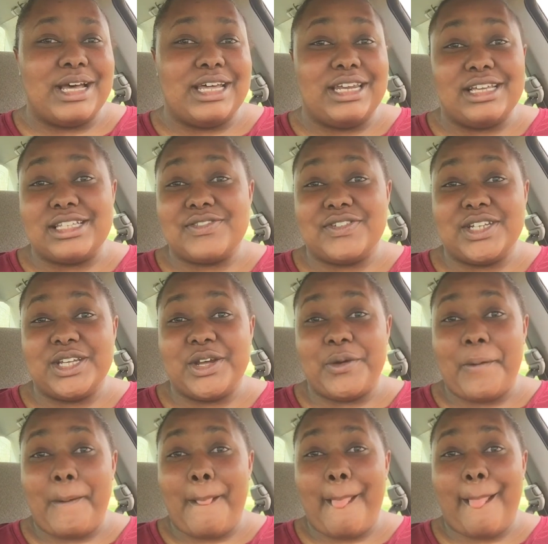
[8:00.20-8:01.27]
my next
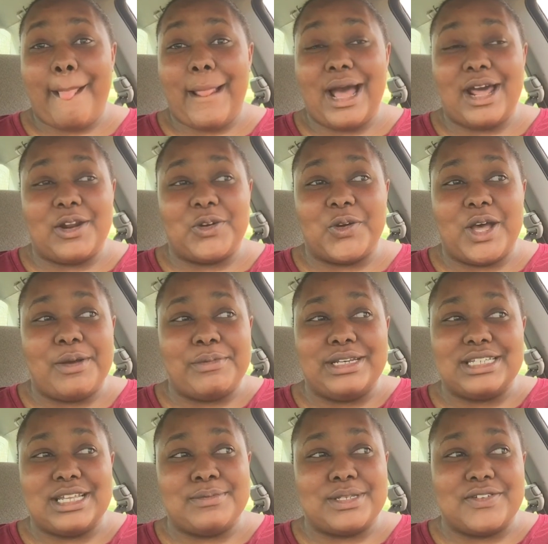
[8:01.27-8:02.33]
video. I don't know how
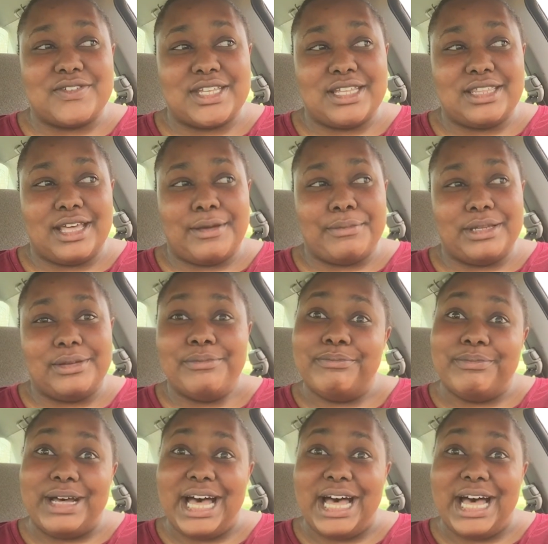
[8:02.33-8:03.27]
many times I've said that, but